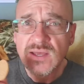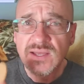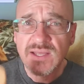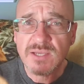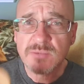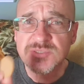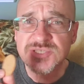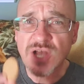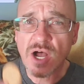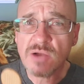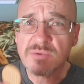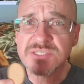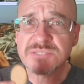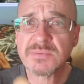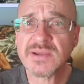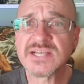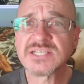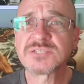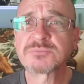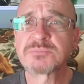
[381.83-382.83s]
It was always
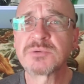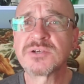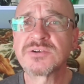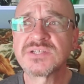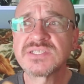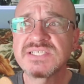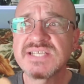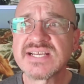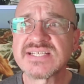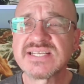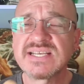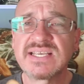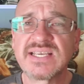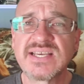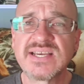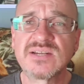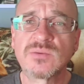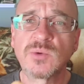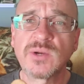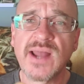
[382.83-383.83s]
my experience as a
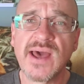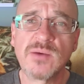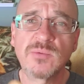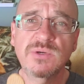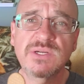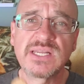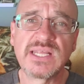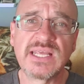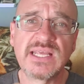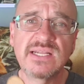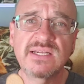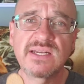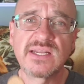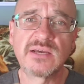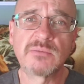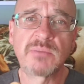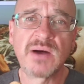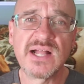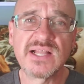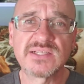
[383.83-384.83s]
kid when I would eat
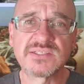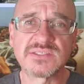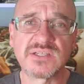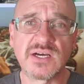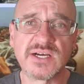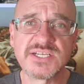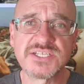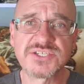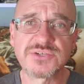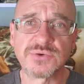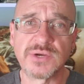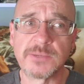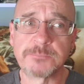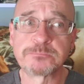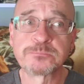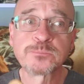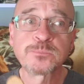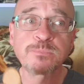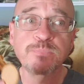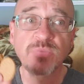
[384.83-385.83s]
Neapolitan ice
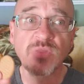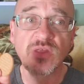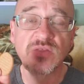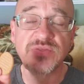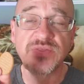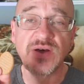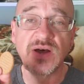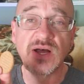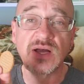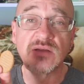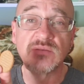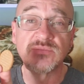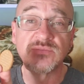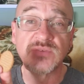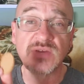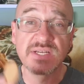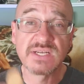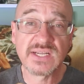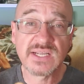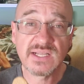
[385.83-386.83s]
cream, the
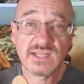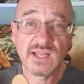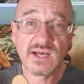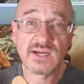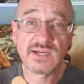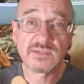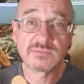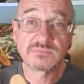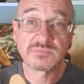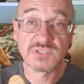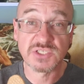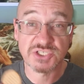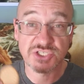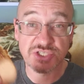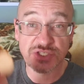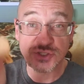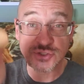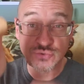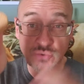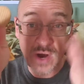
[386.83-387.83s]
vanilla, the
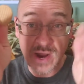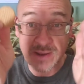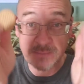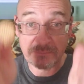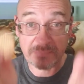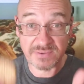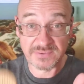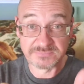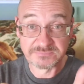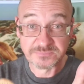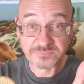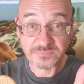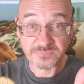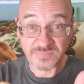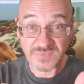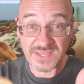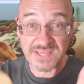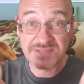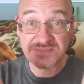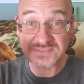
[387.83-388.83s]
stripe
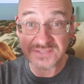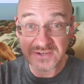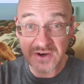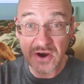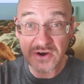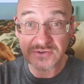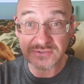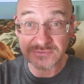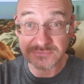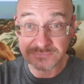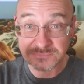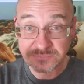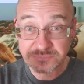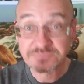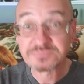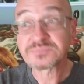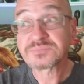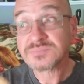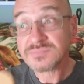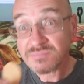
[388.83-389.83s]
in the carton,
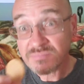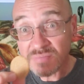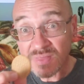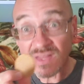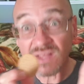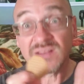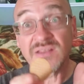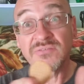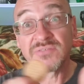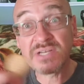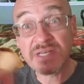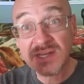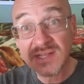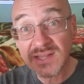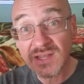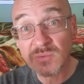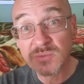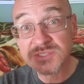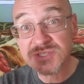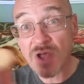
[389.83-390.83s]
the
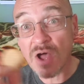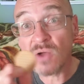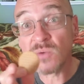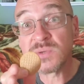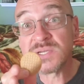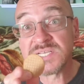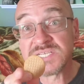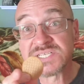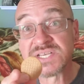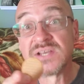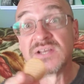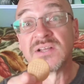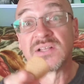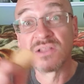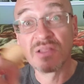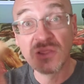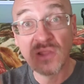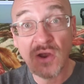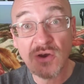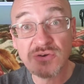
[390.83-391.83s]
vanilla was always
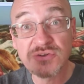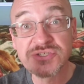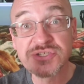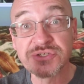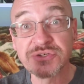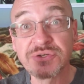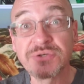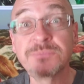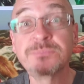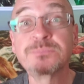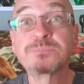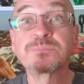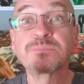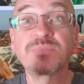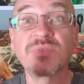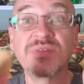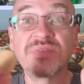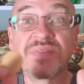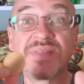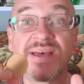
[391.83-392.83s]
larger
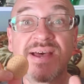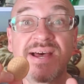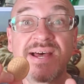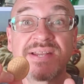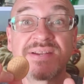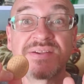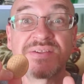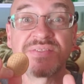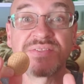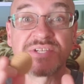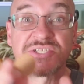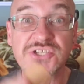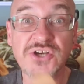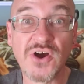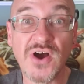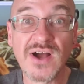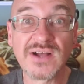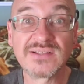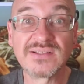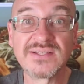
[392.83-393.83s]
than the
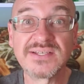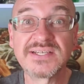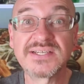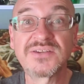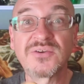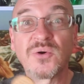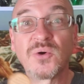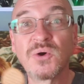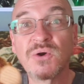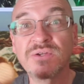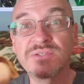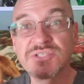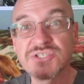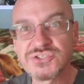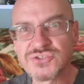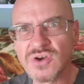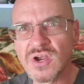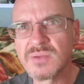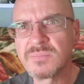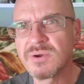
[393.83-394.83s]
chocolate or the
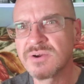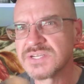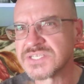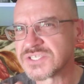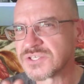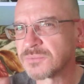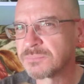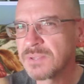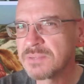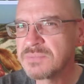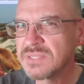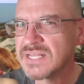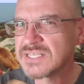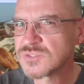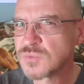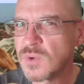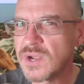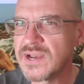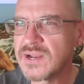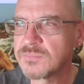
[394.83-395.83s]
strawberry. So maybe
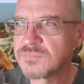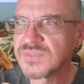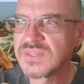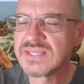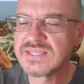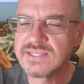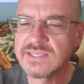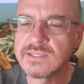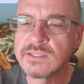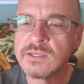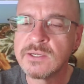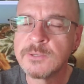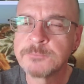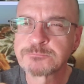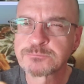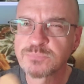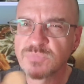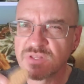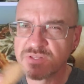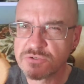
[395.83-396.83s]
that's why I'm thinking
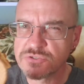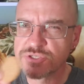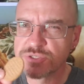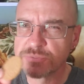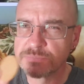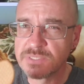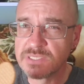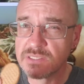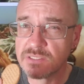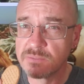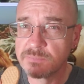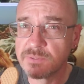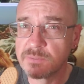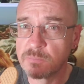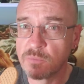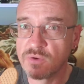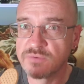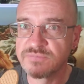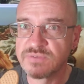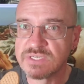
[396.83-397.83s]
there should be a little bit
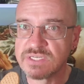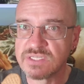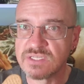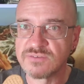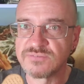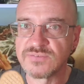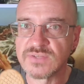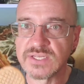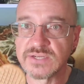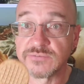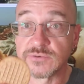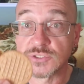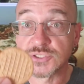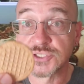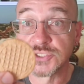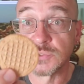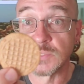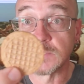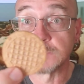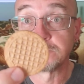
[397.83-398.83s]
more vanilla flavor
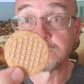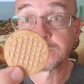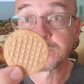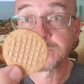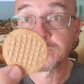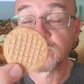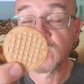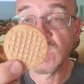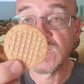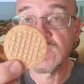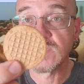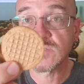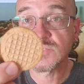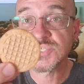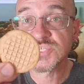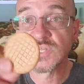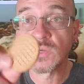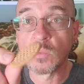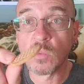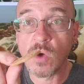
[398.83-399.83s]
to it.
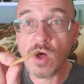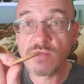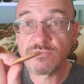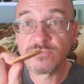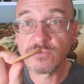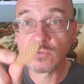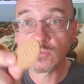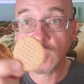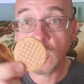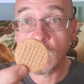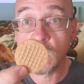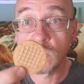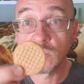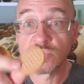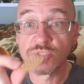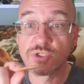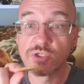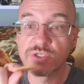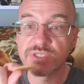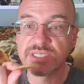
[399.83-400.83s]
Here's the waffle
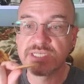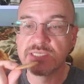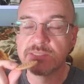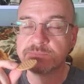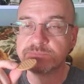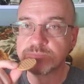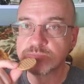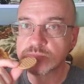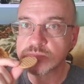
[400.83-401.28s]
cone cookie.